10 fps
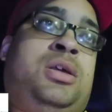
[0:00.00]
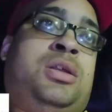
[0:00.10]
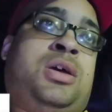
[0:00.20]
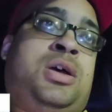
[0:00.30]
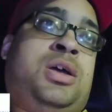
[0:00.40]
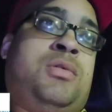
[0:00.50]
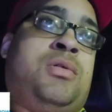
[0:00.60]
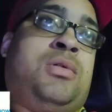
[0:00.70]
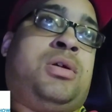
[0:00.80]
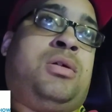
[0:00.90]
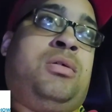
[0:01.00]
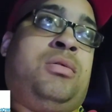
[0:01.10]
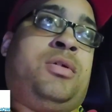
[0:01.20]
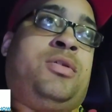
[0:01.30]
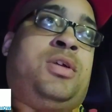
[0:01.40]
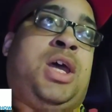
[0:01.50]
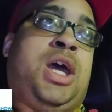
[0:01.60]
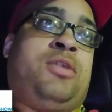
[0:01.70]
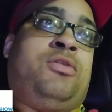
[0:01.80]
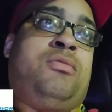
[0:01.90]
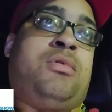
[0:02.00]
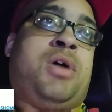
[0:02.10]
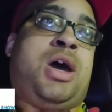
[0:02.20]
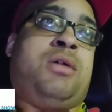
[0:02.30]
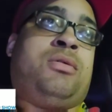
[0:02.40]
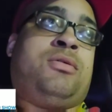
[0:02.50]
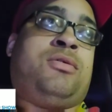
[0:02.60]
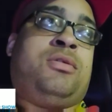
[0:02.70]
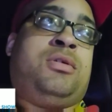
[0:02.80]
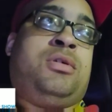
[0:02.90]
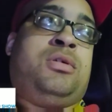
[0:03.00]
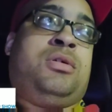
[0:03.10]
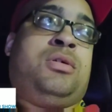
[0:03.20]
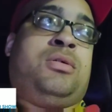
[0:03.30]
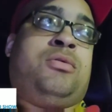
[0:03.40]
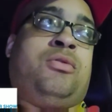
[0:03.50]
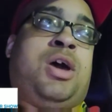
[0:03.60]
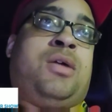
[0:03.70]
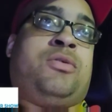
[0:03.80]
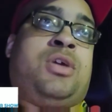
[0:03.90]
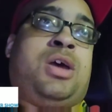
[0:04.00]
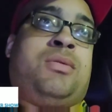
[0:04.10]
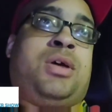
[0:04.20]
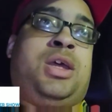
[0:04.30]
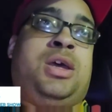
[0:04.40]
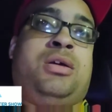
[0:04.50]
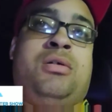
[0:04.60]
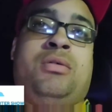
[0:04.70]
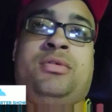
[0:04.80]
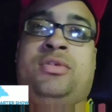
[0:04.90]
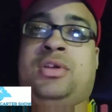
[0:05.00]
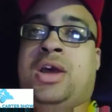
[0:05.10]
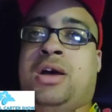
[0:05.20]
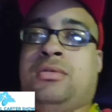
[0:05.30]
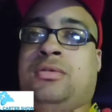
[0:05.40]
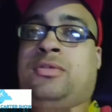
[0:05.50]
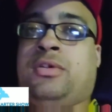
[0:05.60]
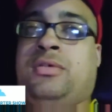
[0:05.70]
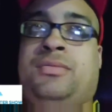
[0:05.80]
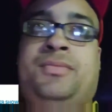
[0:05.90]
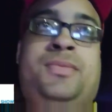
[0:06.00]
then I am going home, because then I got 2 more hours of drive time. I can't go over 10 hours, so.